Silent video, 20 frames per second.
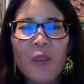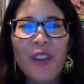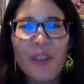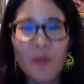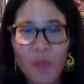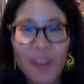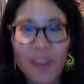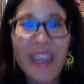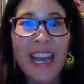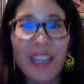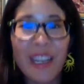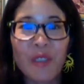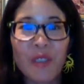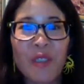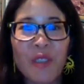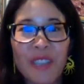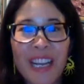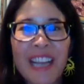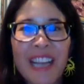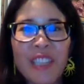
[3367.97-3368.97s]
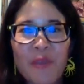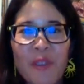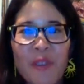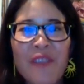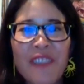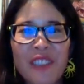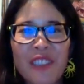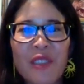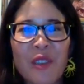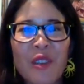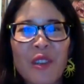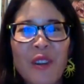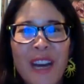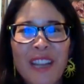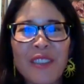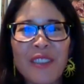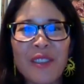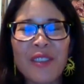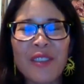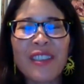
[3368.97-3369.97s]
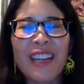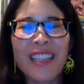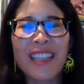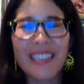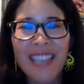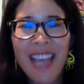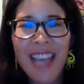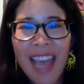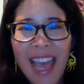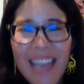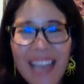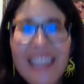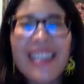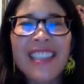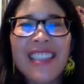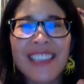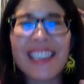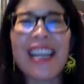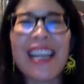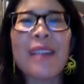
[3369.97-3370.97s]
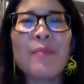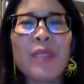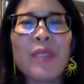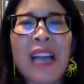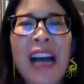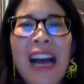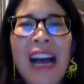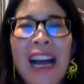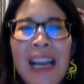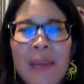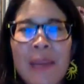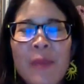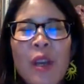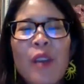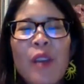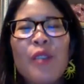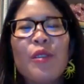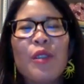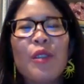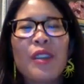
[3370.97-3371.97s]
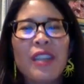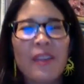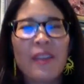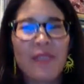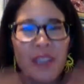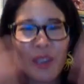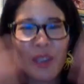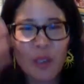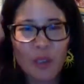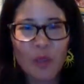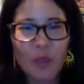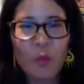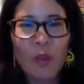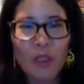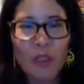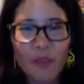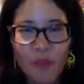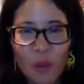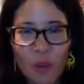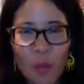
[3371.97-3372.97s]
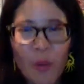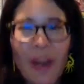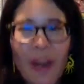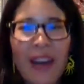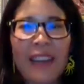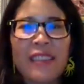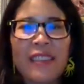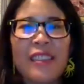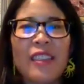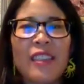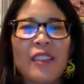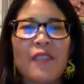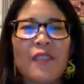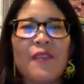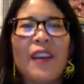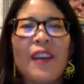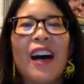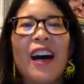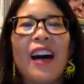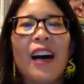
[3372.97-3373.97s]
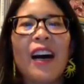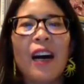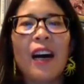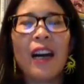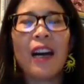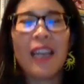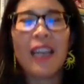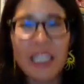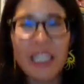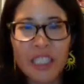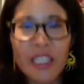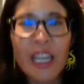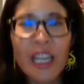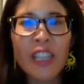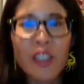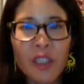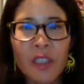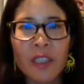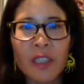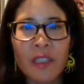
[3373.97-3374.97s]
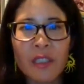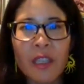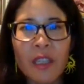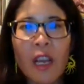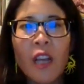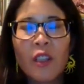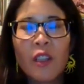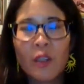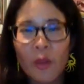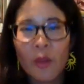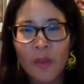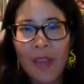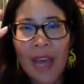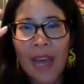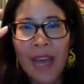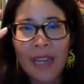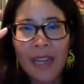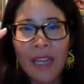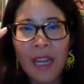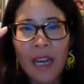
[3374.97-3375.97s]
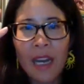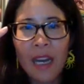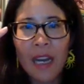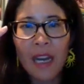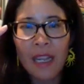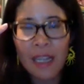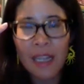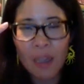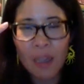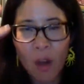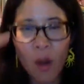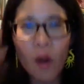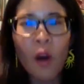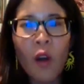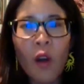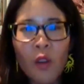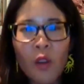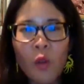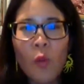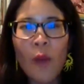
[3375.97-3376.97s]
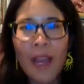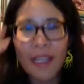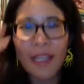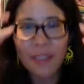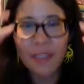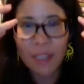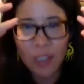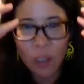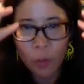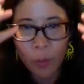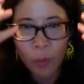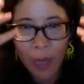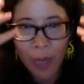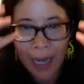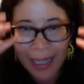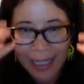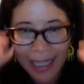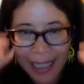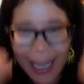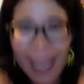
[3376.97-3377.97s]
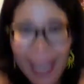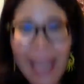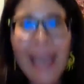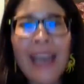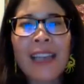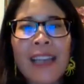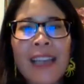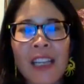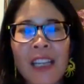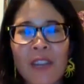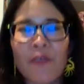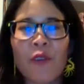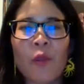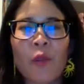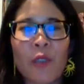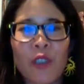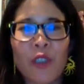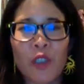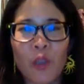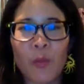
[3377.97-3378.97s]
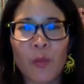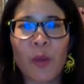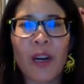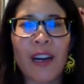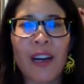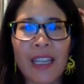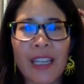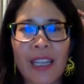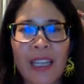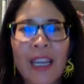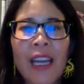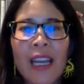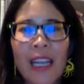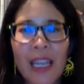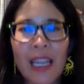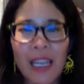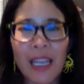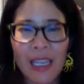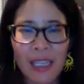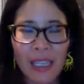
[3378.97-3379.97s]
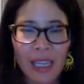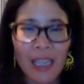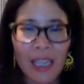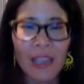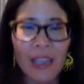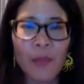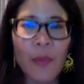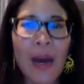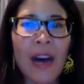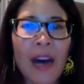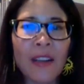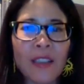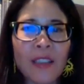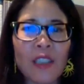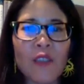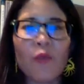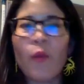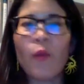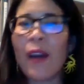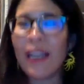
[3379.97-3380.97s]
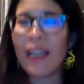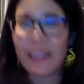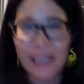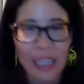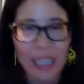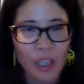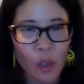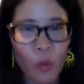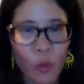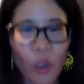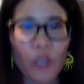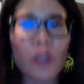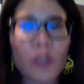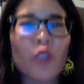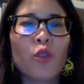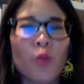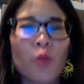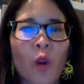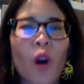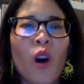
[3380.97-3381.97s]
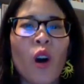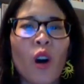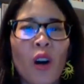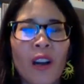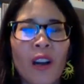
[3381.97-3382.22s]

exercise, with physical exercise, and at the same time you're giving those wonderful positive intentions, so that in all the ways that your mind can influence your body in the positive ways, that you are strong